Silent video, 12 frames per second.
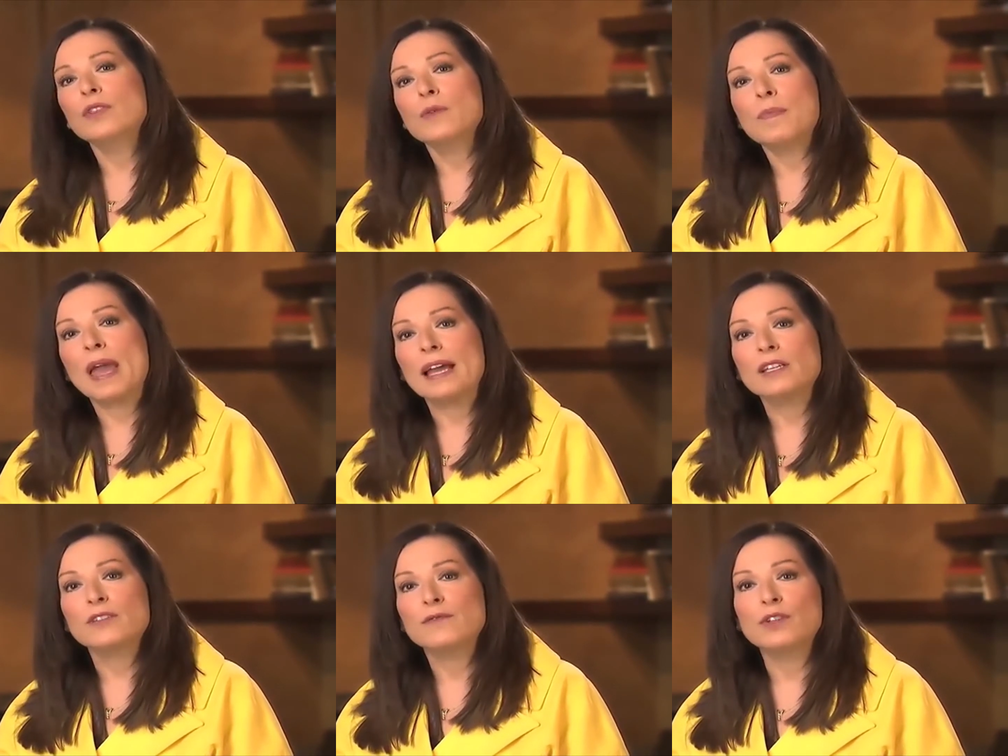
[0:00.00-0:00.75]
the
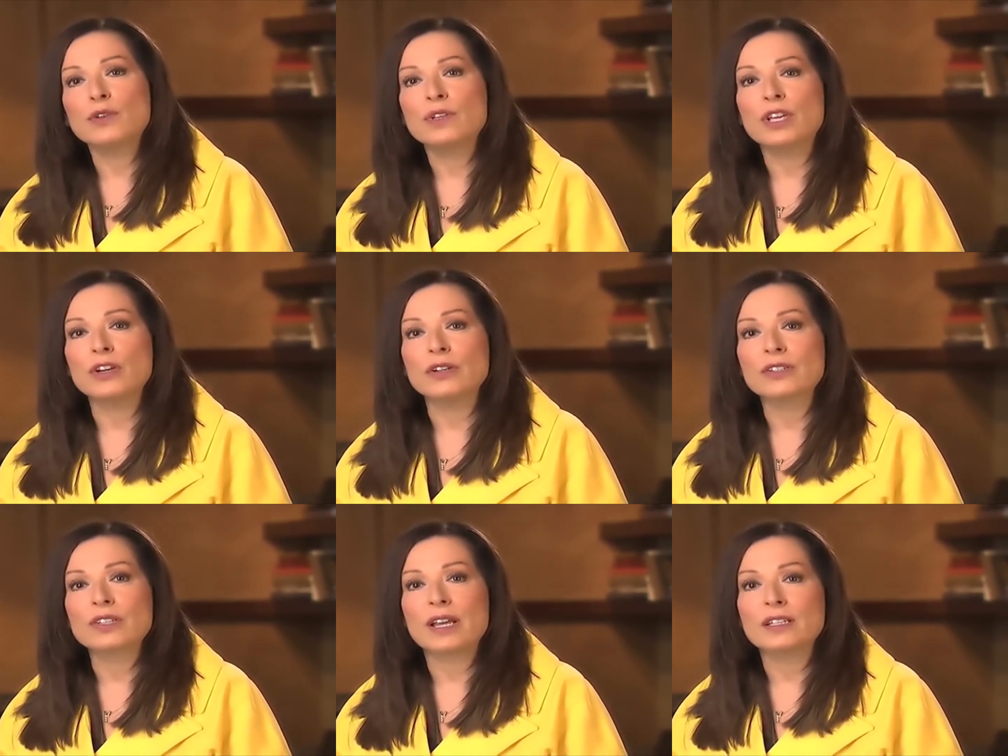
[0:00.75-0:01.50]
past few
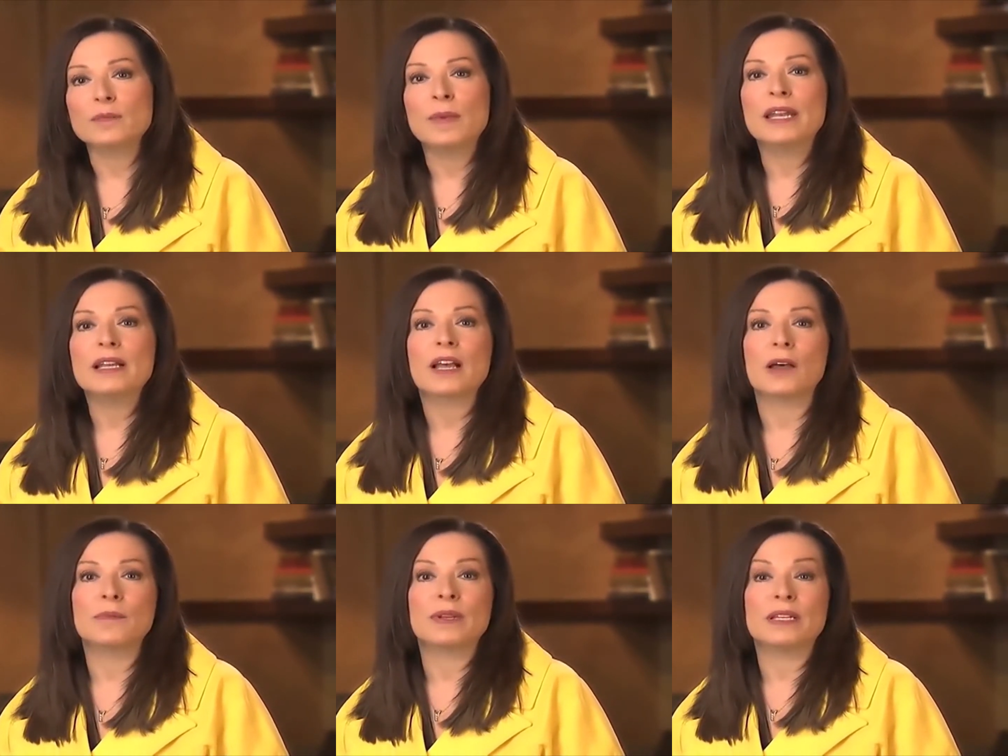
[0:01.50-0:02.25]
years, cosmetic
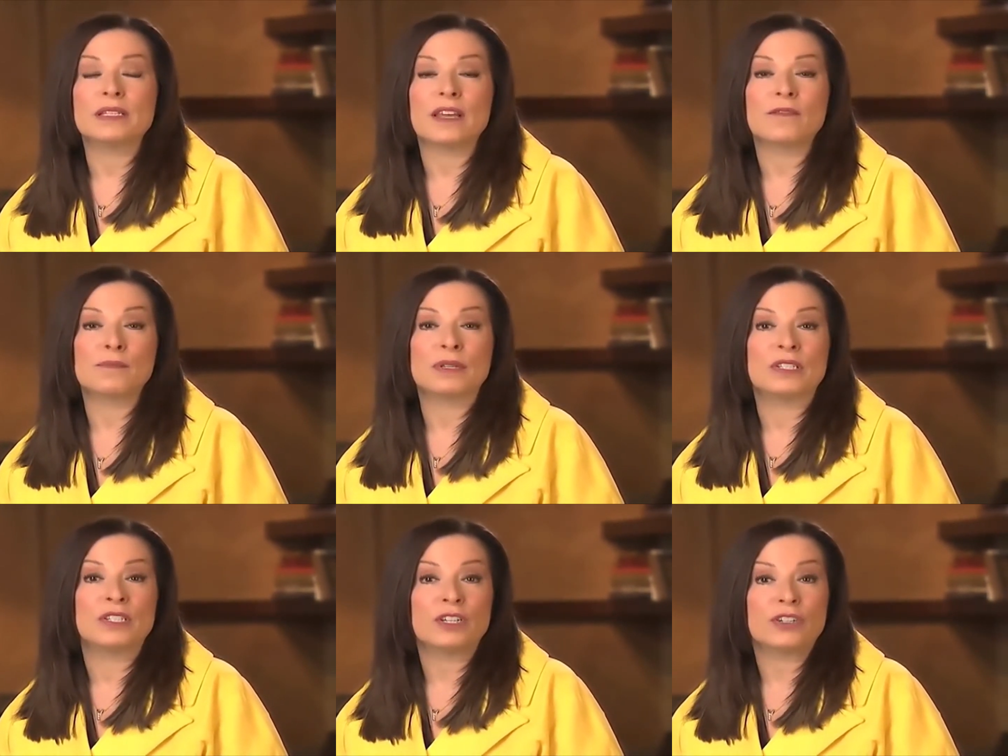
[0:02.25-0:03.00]
companies have
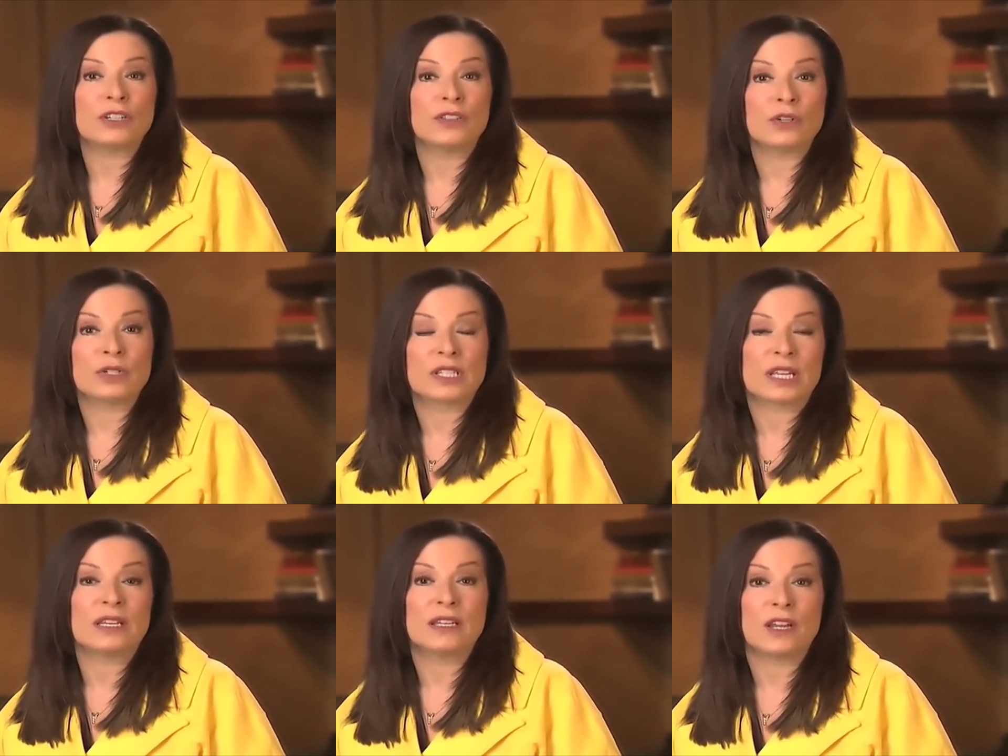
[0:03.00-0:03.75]
positioned their
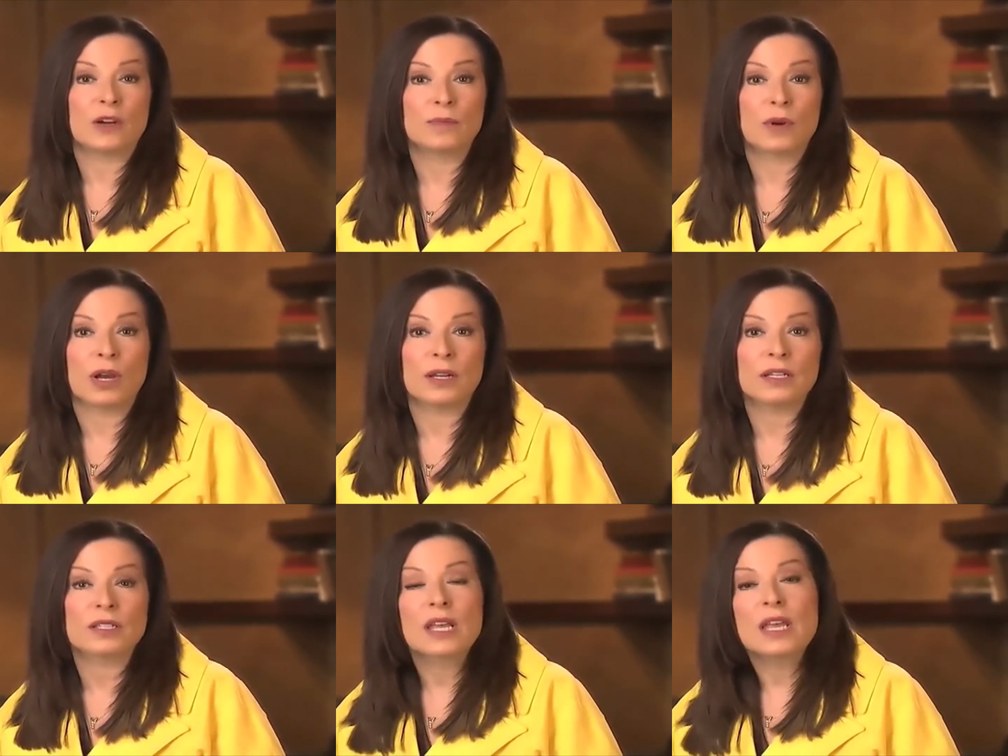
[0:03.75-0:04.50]
skincare
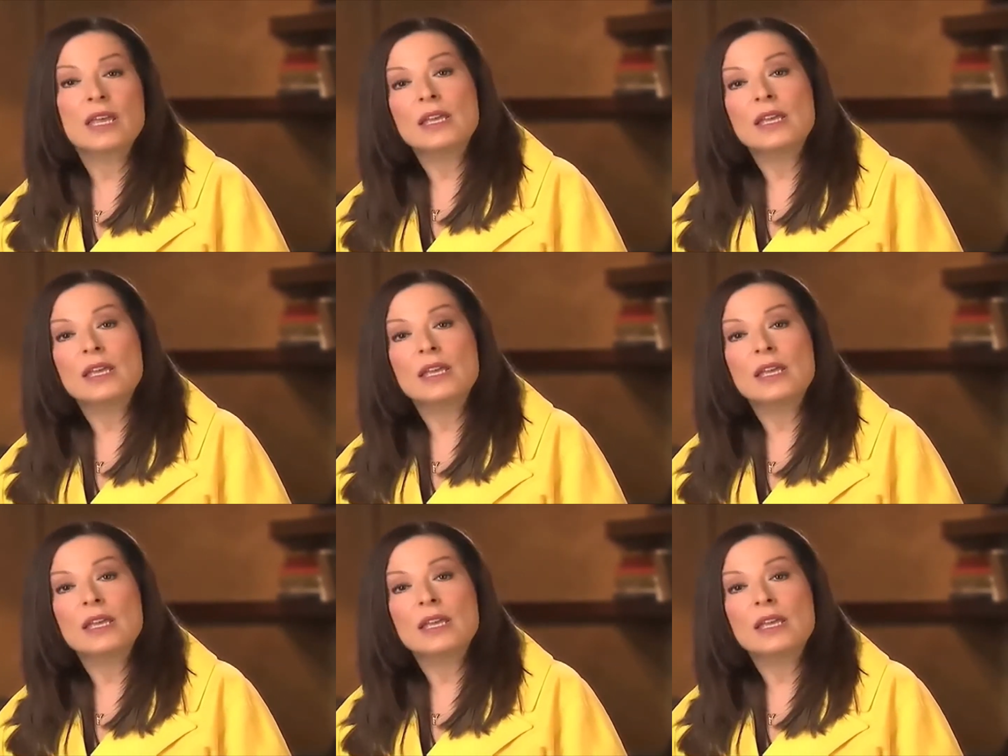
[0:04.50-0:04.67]
products